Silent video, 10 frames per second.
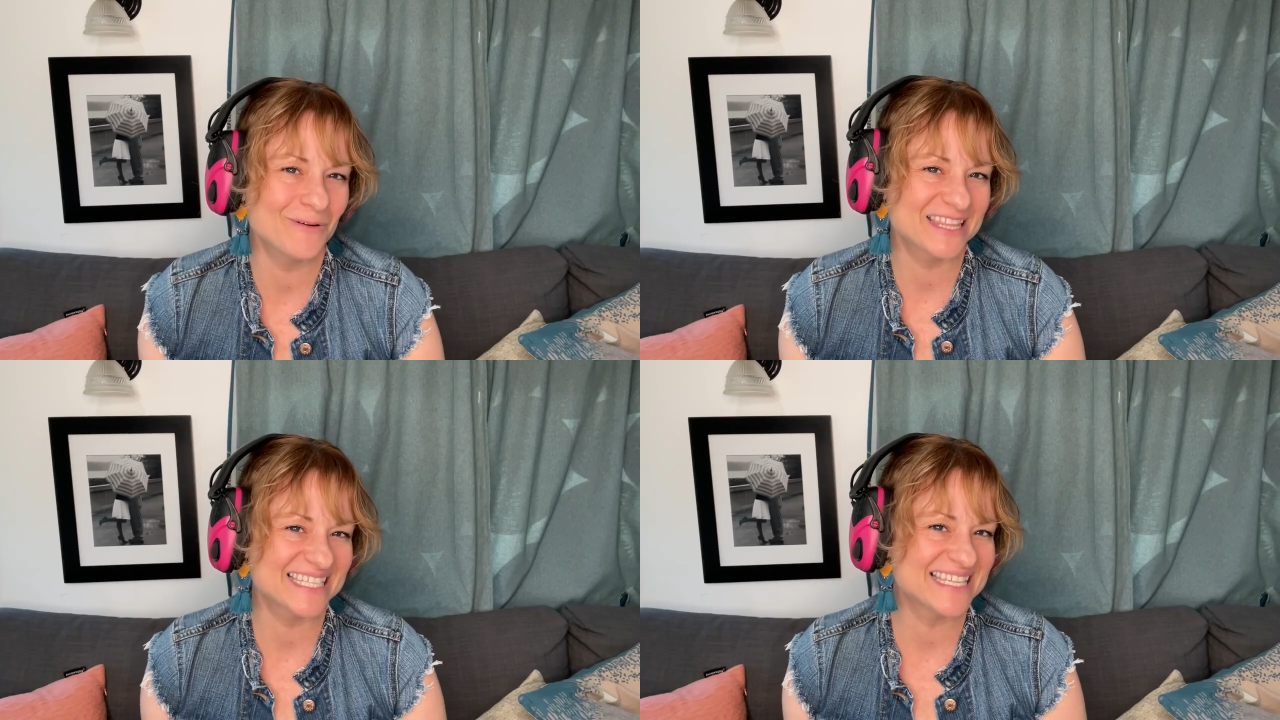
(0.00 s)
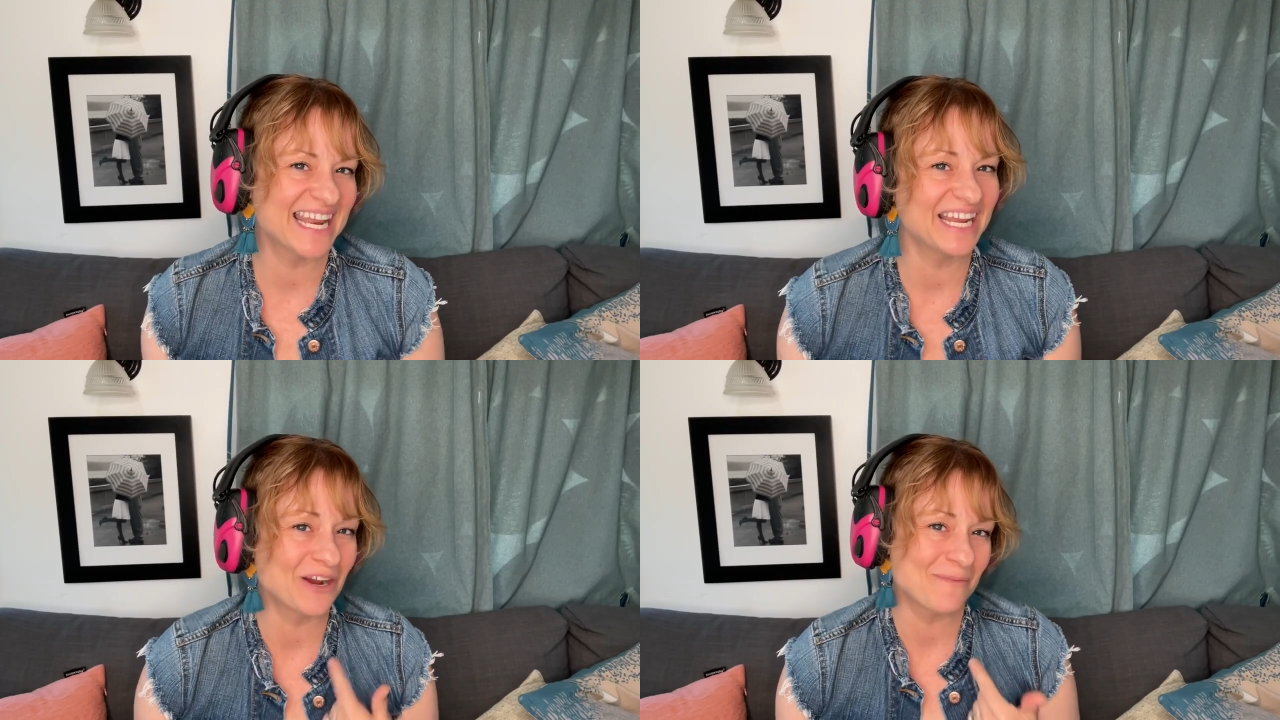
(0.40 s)
with the
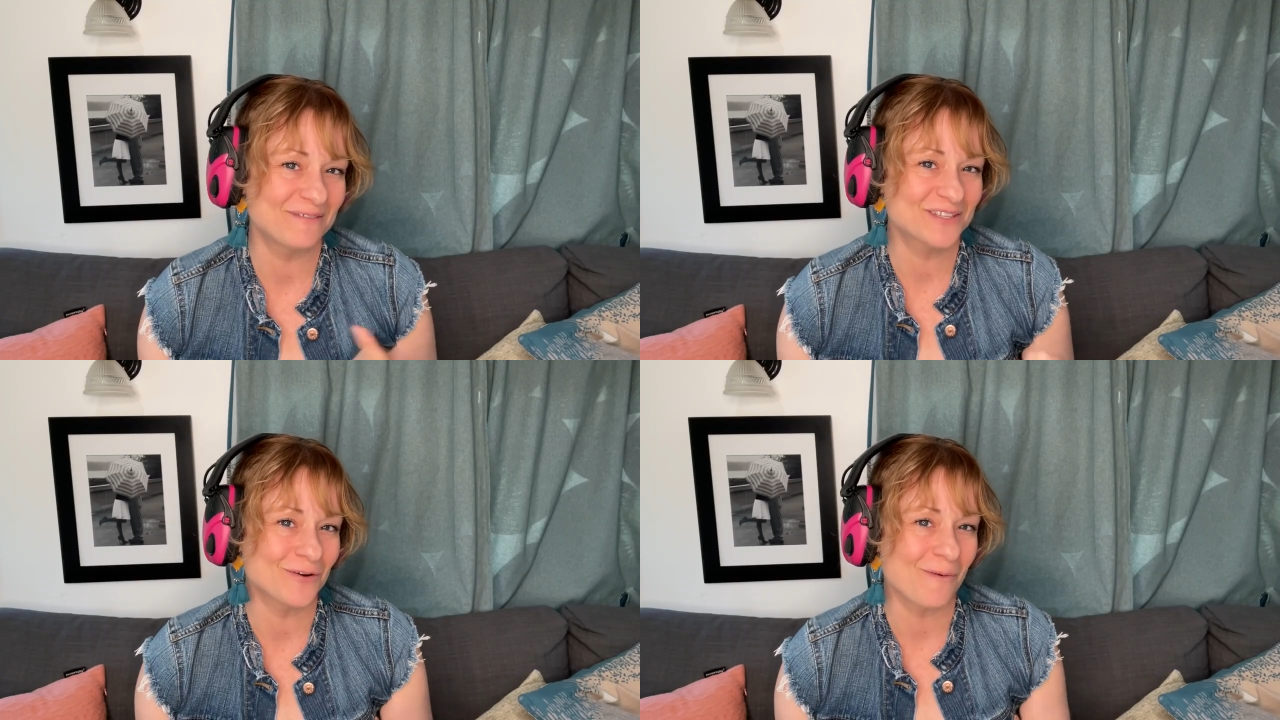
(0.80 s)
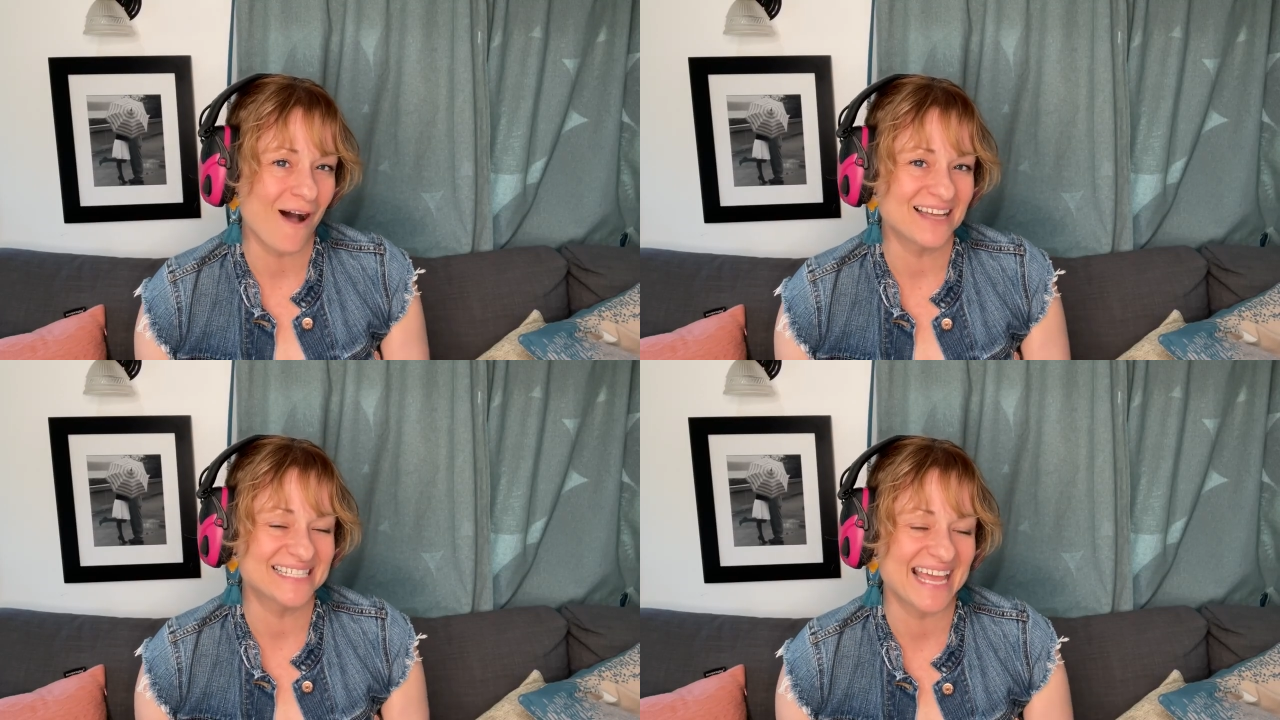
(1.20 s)
set of earmuffs from
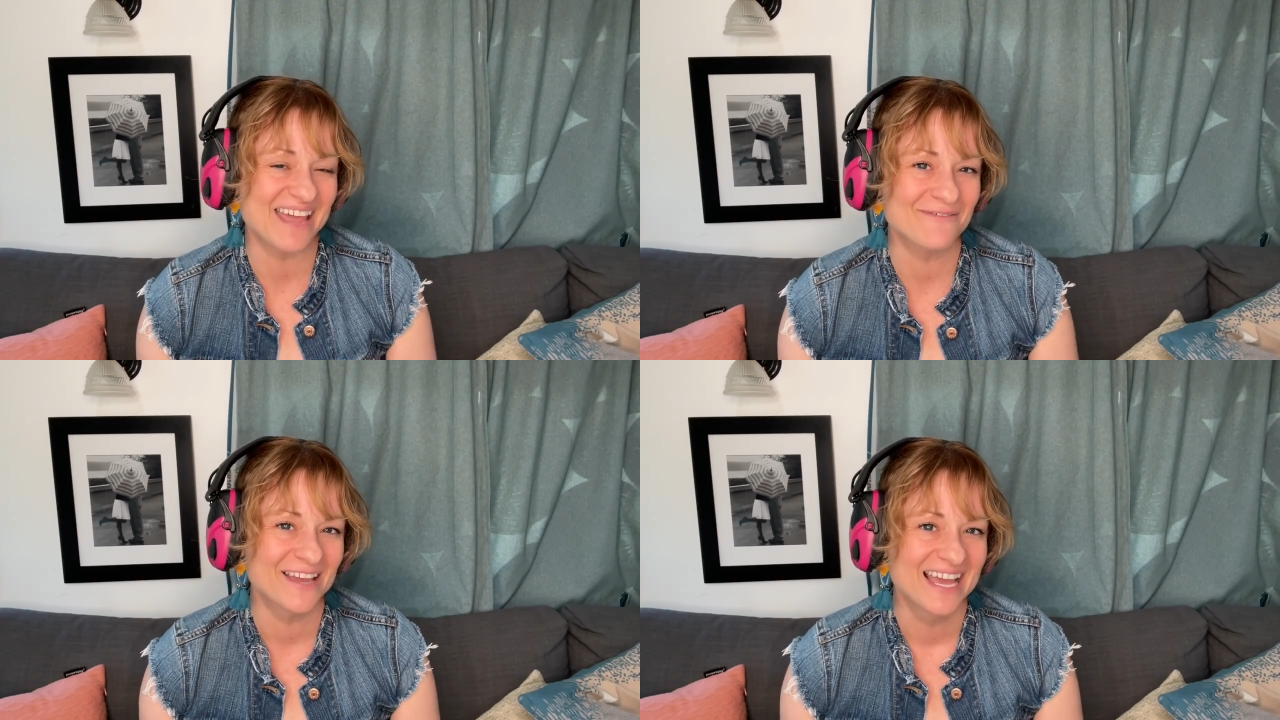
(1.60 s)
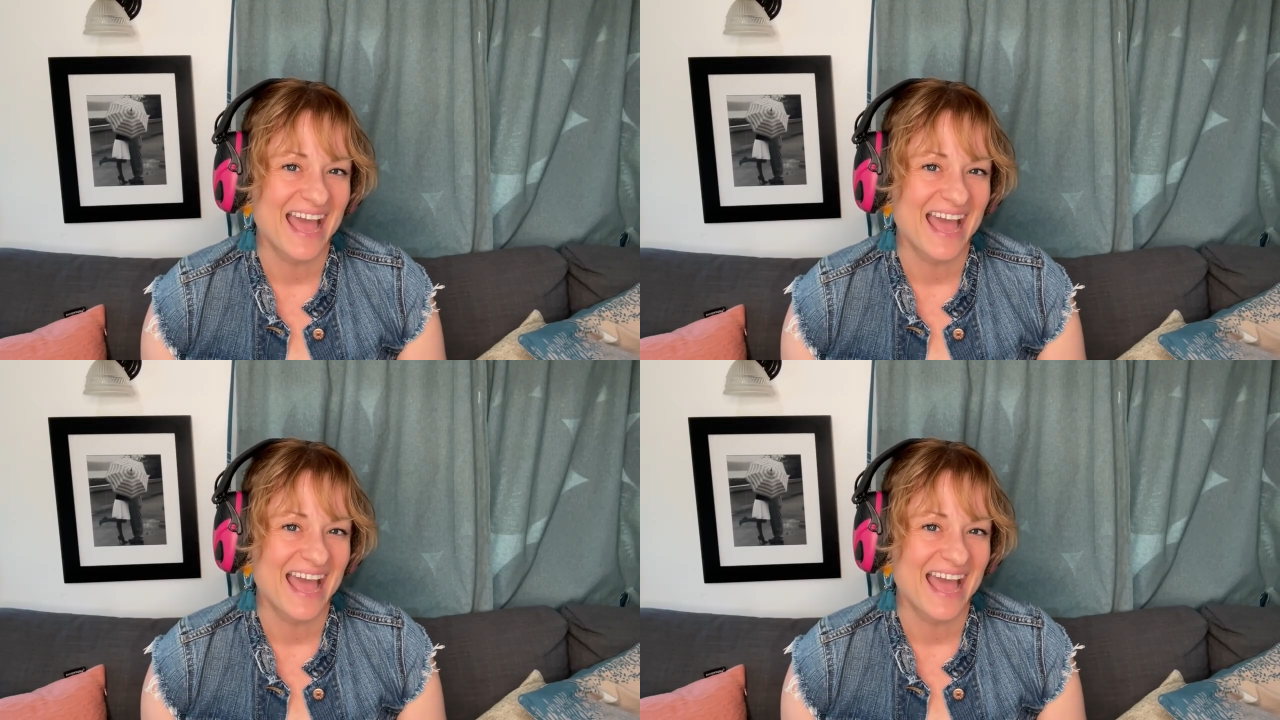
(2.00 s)
AweSafe.